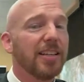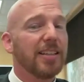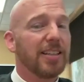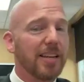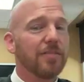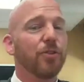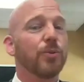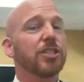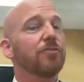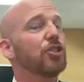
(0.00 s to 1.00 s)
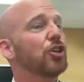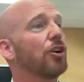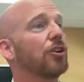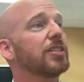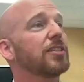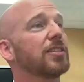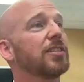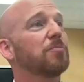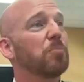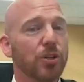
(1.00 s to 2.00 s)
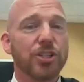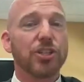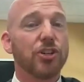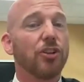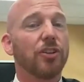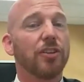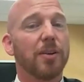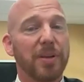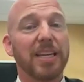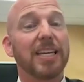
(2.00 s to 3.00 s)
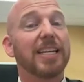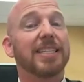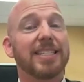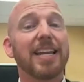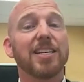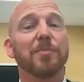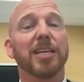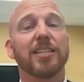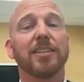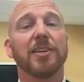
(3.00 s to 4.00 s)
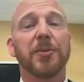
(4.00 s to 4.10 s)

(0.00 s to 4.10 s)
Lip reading: to the influence of Charles's personal opinion and sentiment,